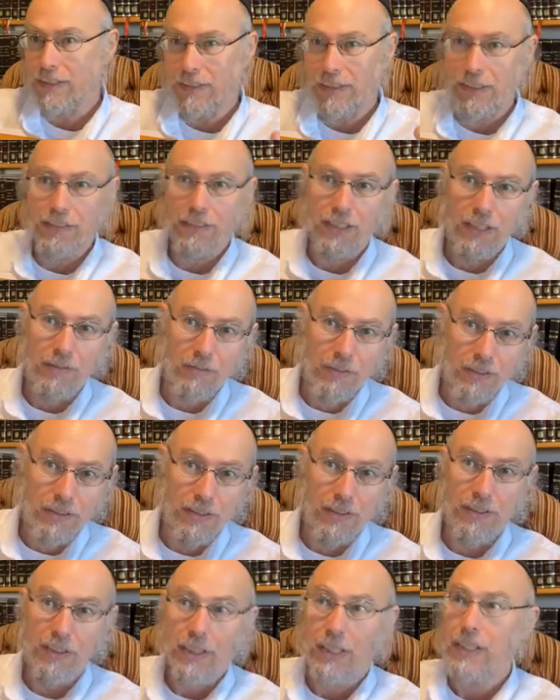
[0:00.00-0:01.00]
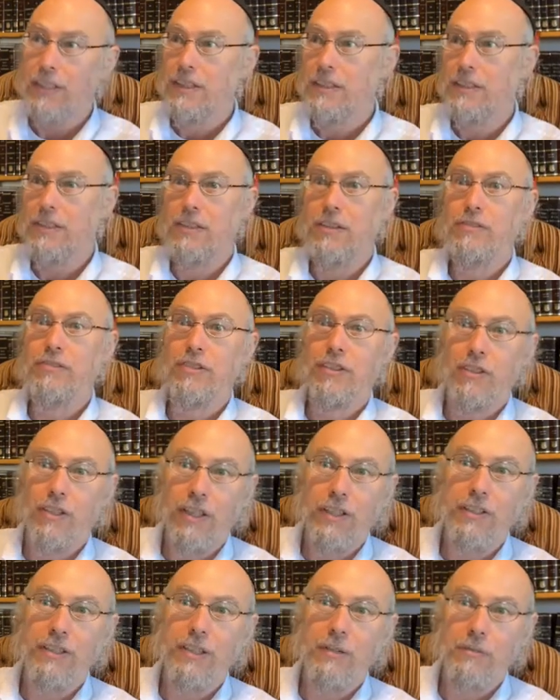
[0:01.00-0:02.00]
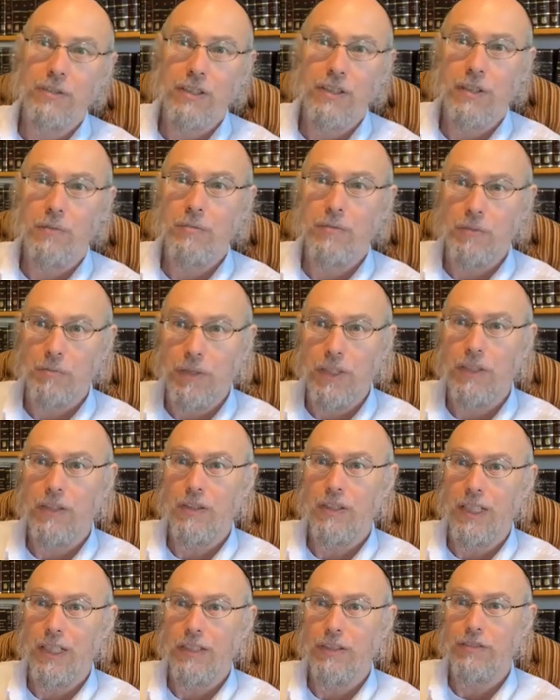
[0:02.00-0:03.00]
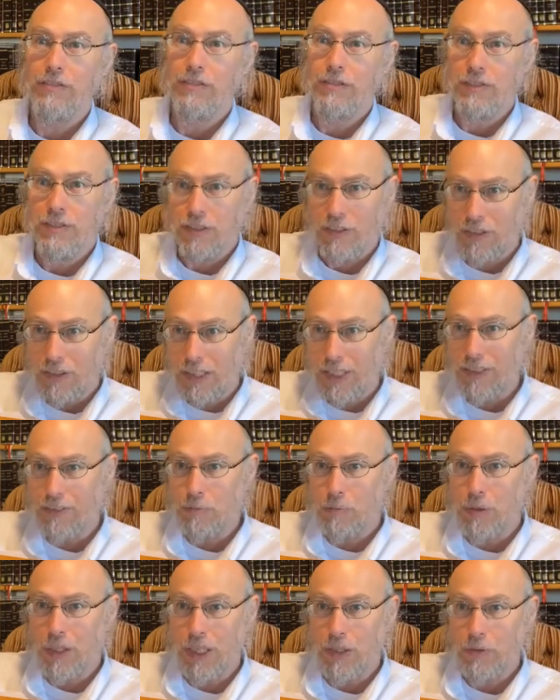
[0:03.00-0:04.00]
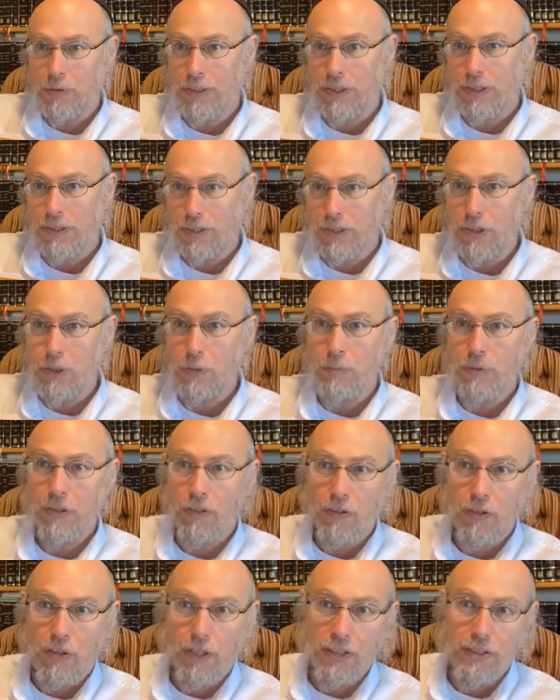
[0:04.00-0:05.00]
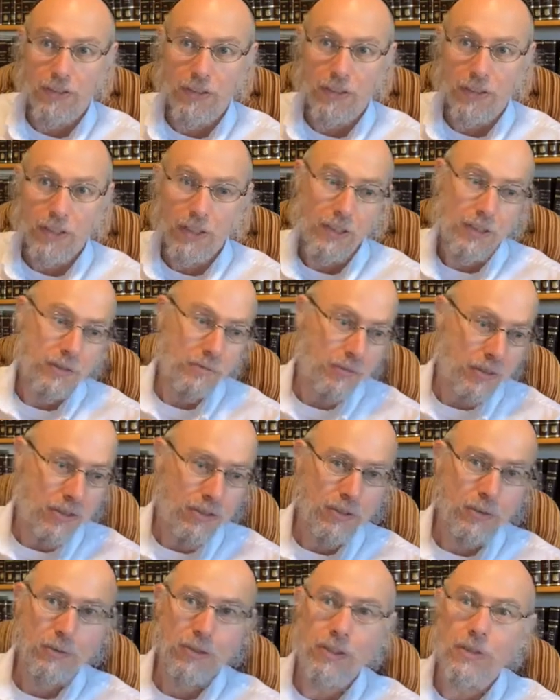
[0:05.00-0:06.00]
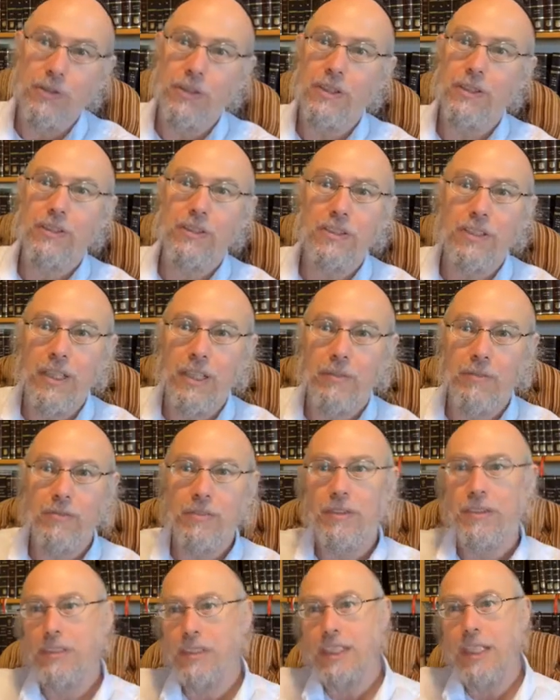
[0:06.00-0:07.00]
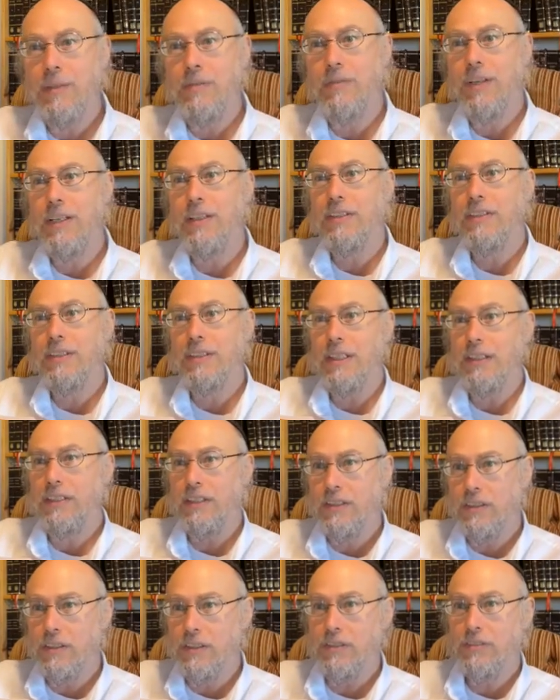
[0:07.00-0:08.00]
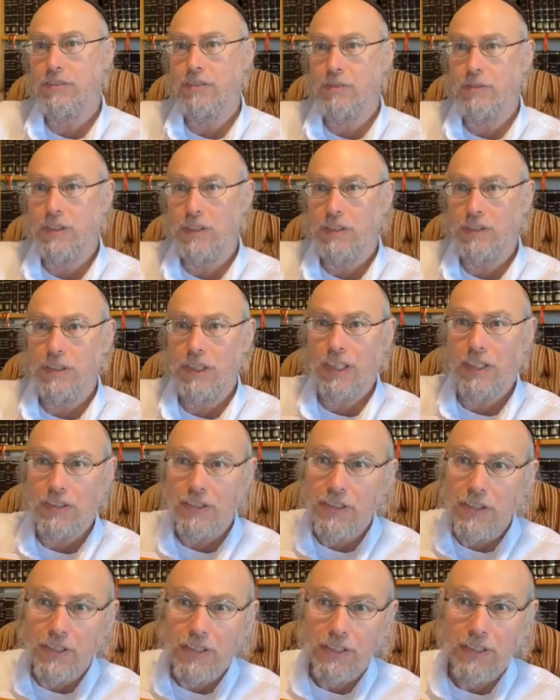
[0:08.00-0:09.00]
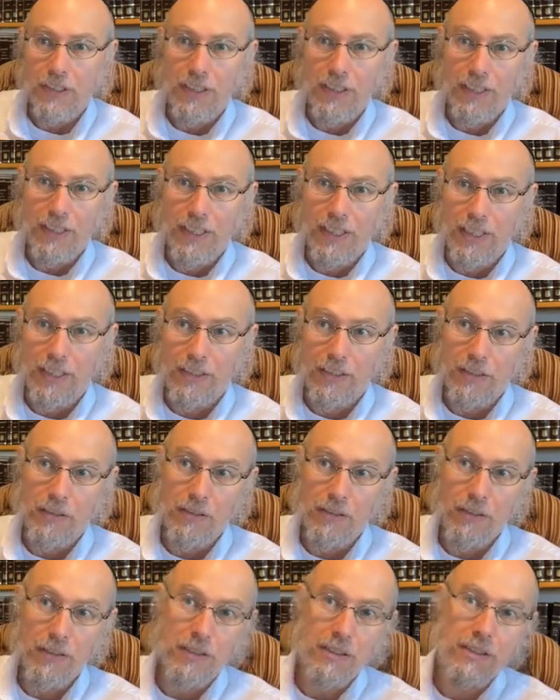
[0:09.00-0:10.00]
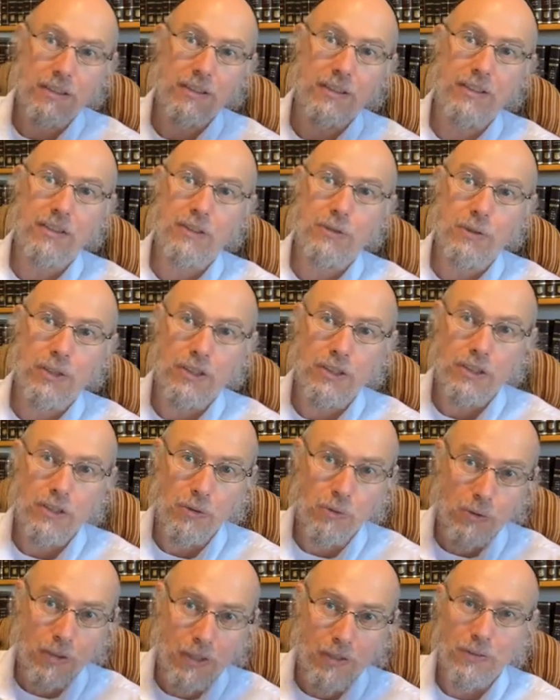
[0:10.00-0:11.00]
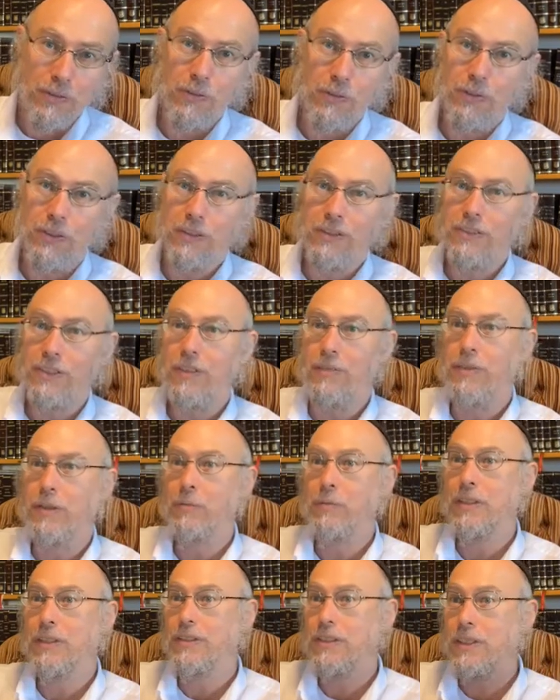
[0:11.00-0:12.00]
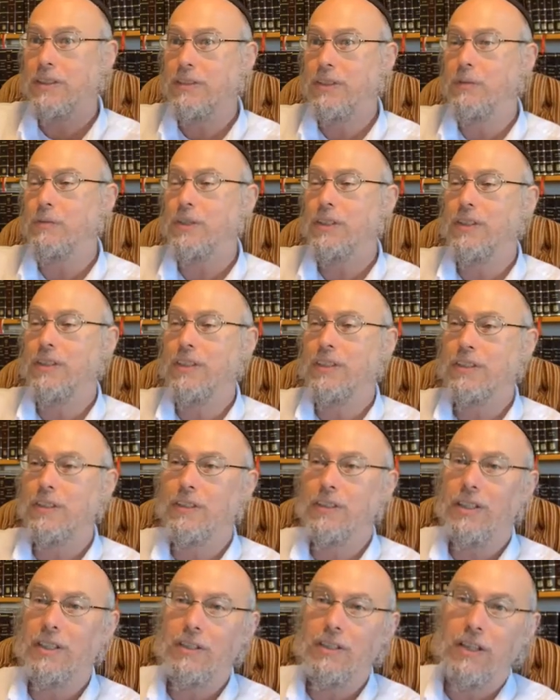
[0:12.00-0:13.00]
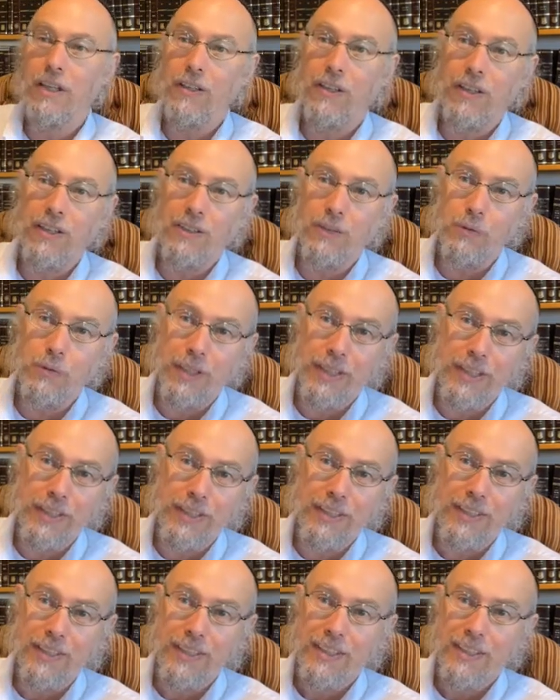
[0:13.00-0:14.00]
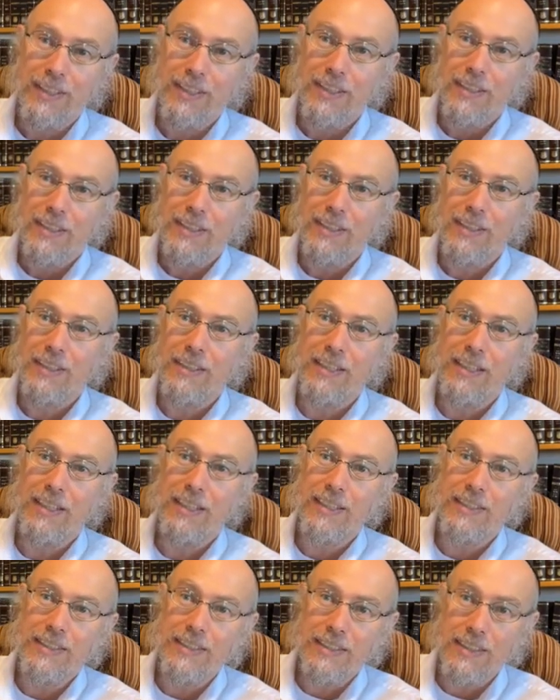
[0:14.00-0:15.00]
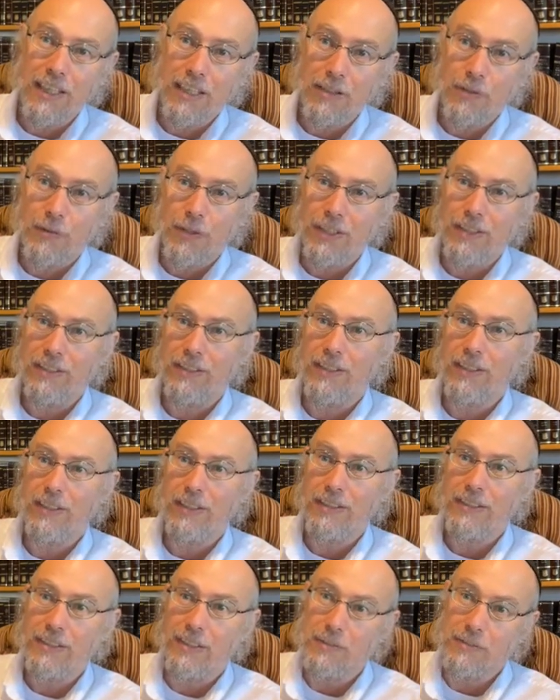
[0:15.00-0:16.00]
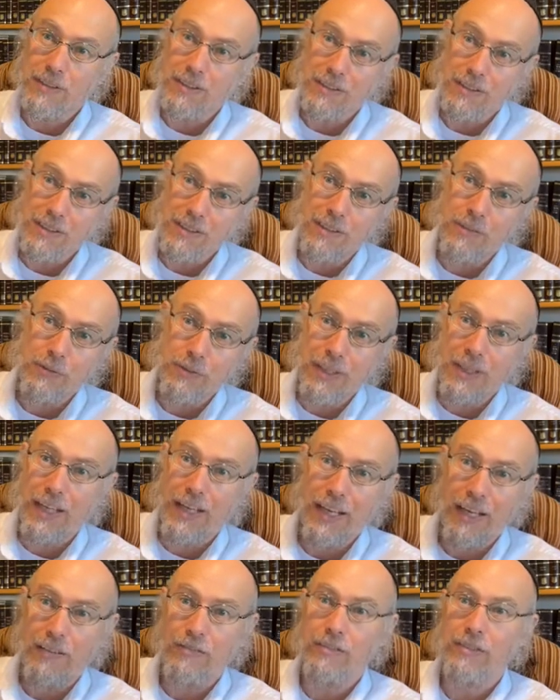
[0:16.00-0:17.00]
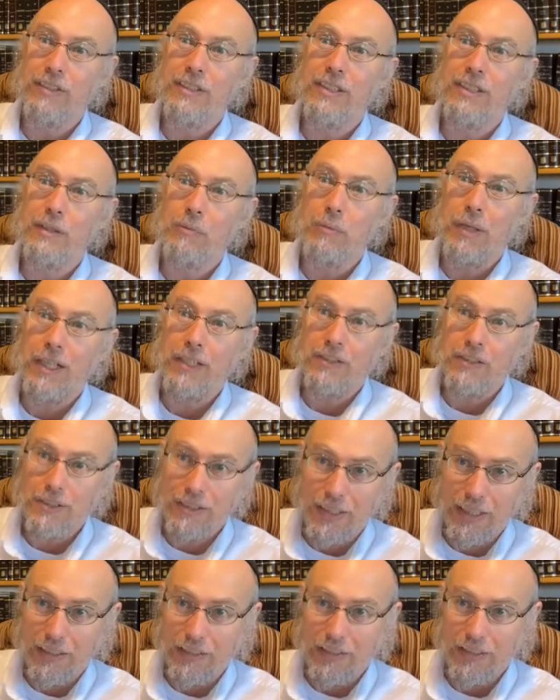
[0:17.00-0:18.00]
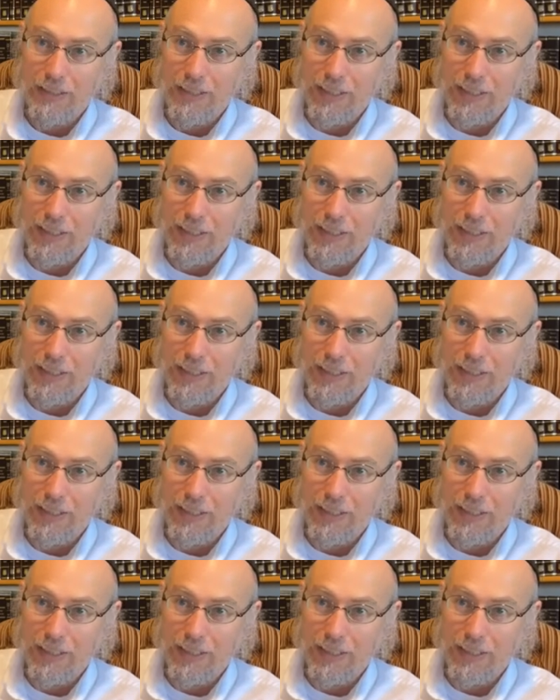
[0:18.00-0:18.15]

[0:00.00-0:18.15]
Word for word: Islam, they did, you know, for a long time Islam made a lot of a lot of progress in human thought because they were using the same the same methods that they learned from the sages, and the, the, Christians were also doing the same thing, but somewhere along the, uh, along the way, they got stuck. Why did they get stuck? Because they didn't really have an inspired text.